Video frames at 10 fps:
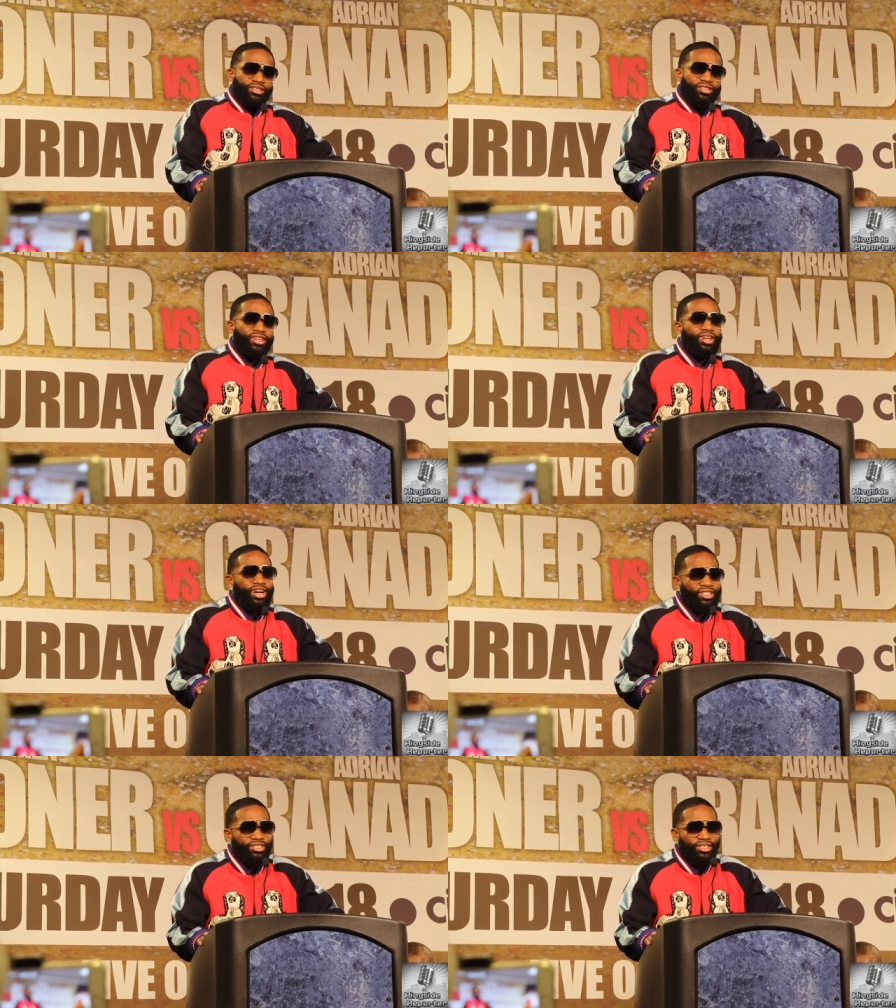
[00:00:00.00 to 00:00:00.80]
then
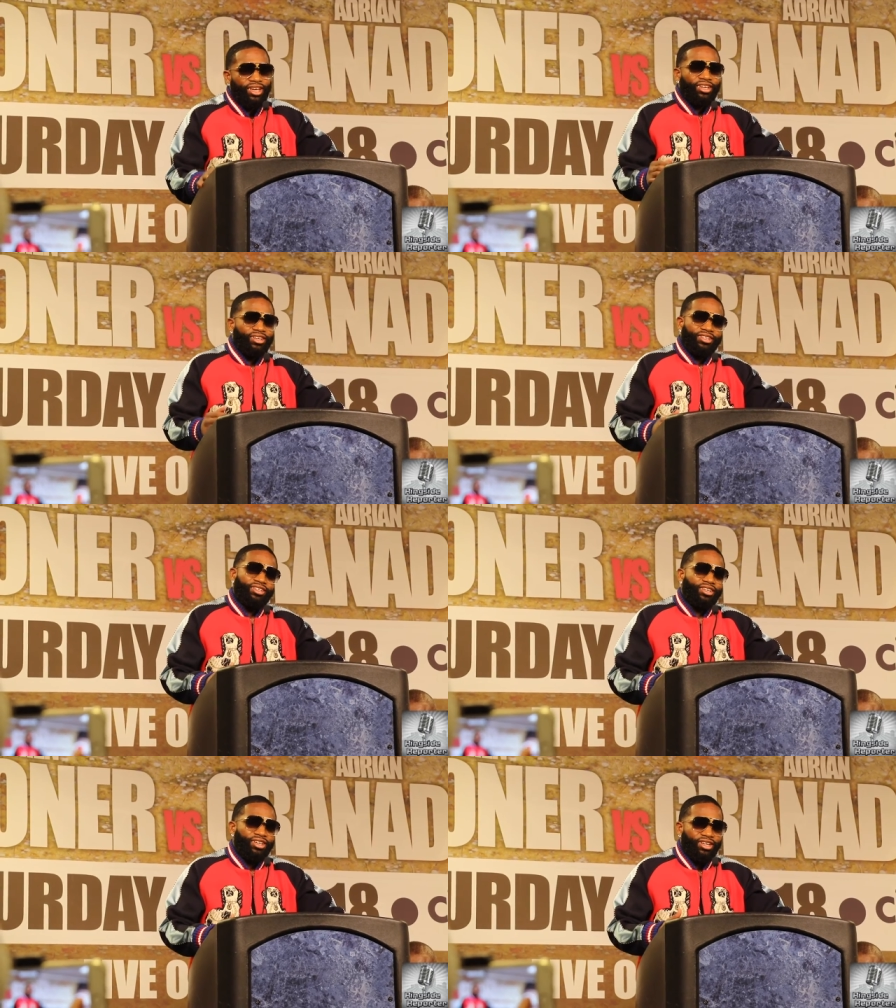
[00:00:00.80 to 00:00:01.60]
I can say,
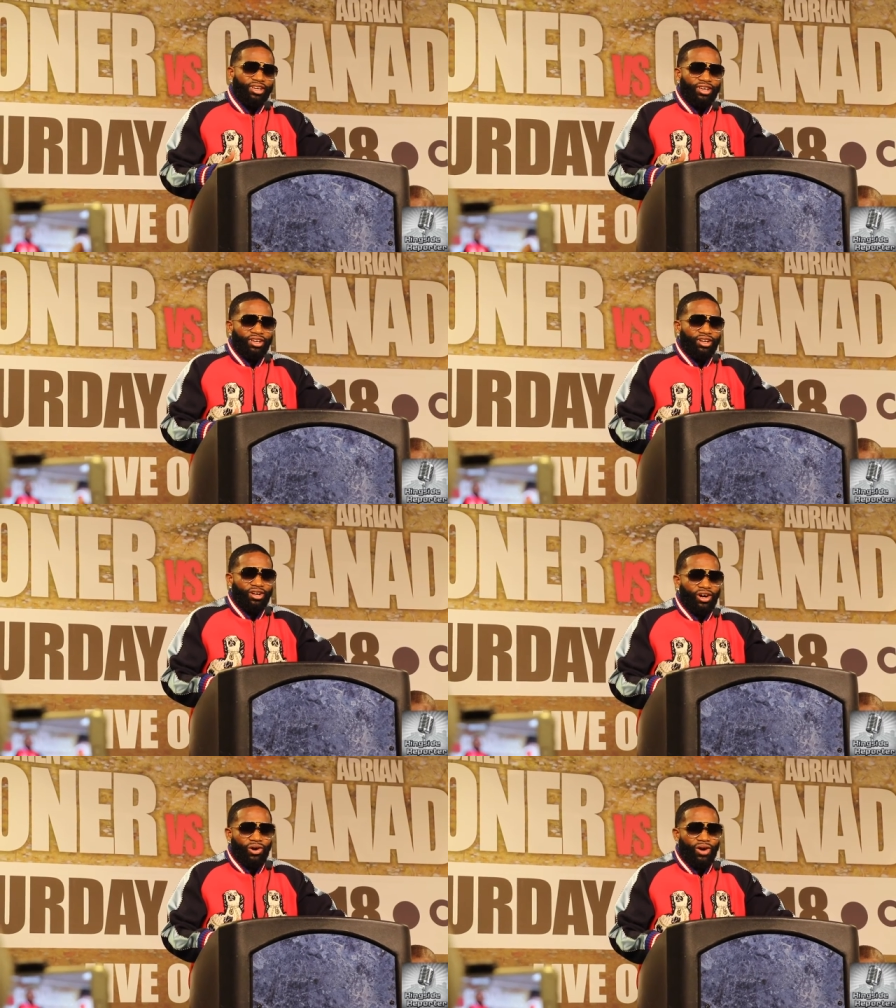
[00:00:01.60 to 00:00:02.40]

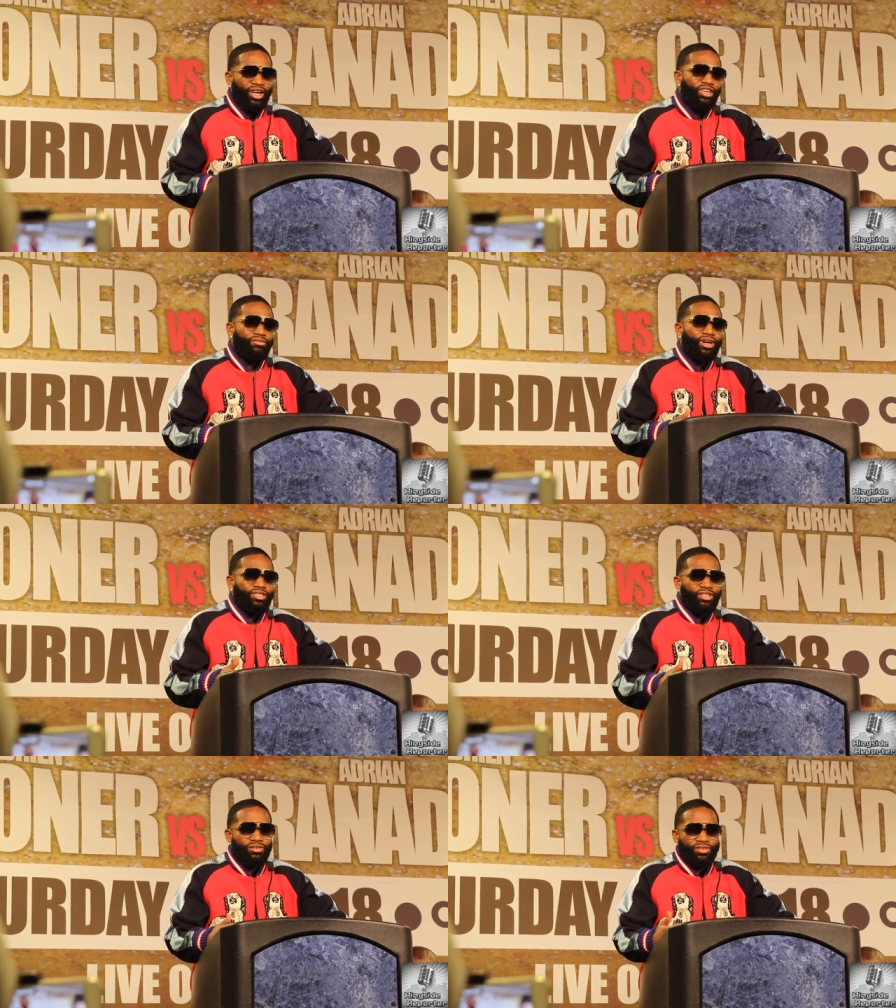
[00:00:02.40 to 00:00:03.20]
oh, I give
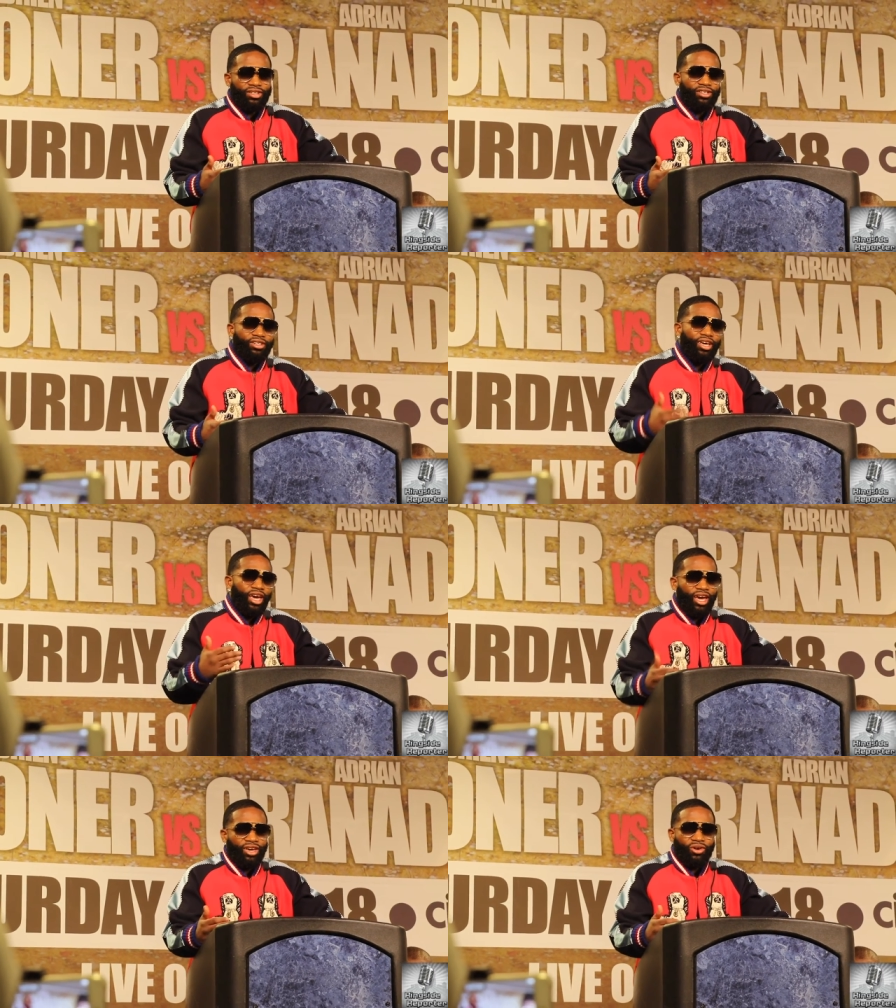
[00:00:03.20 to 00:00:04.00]
myself a
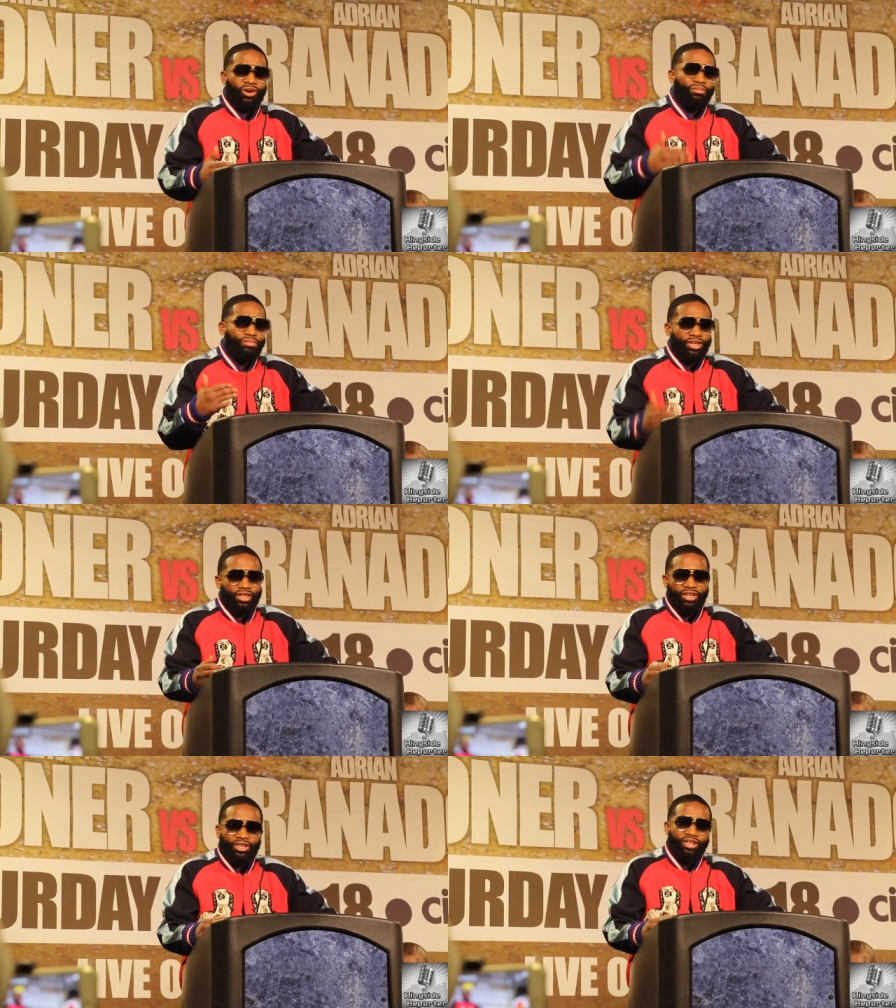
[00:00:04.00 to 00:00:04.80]
A or a
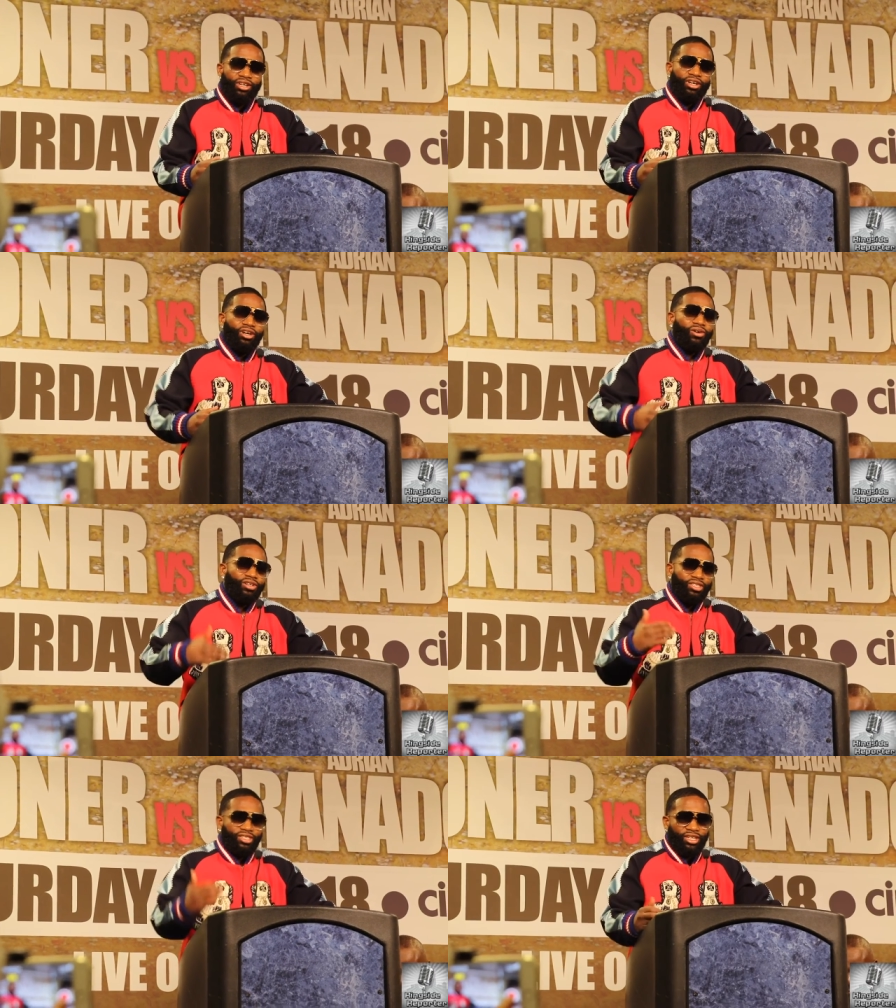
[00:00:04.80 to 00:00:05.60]
B or
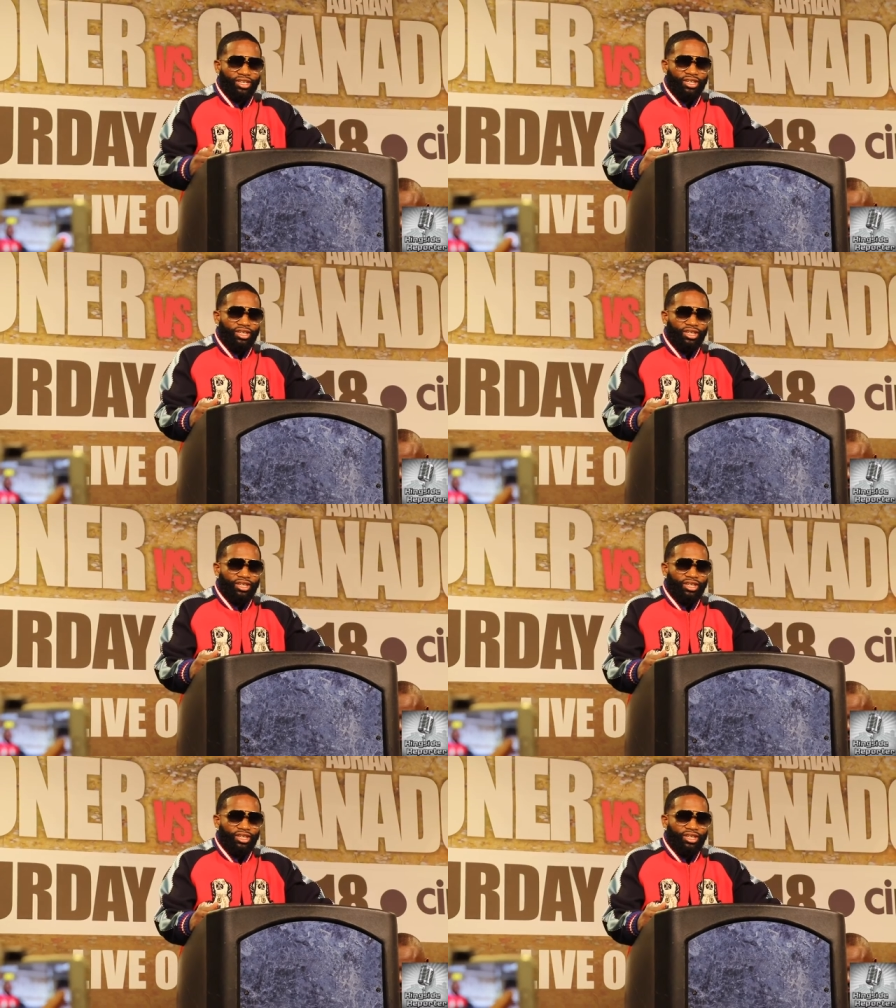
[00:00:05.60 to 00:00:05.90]
a C.